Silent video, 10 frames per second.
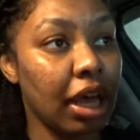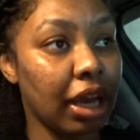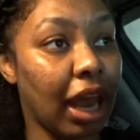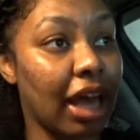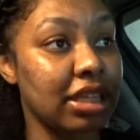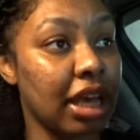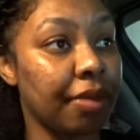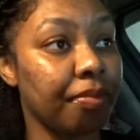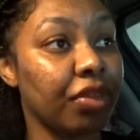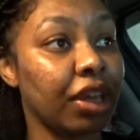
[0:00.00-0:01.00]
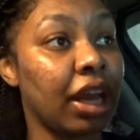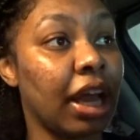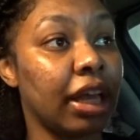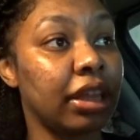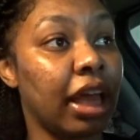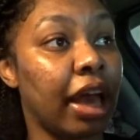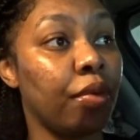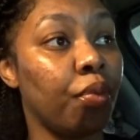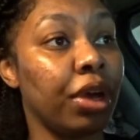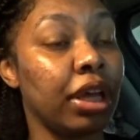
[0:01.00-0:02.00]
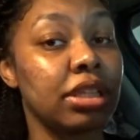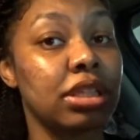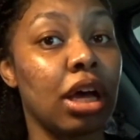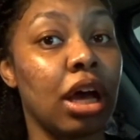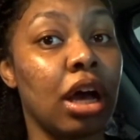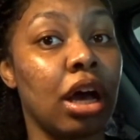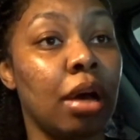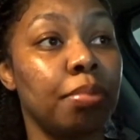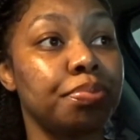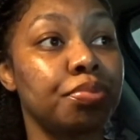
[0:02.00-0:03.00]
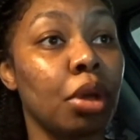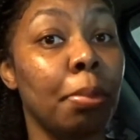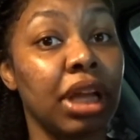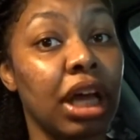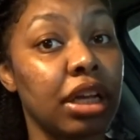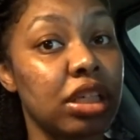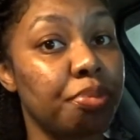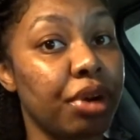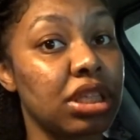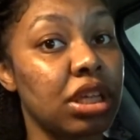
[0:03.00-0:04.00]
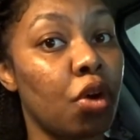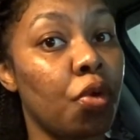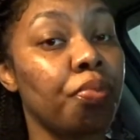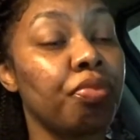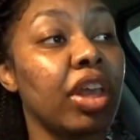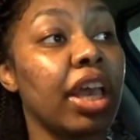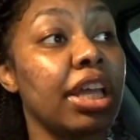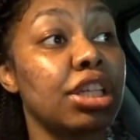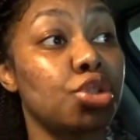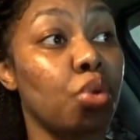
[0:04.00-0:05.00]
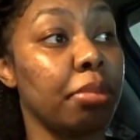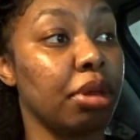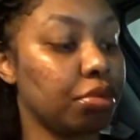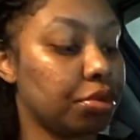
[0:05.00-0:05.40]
latte and i get that with um blonde espresso and soy milk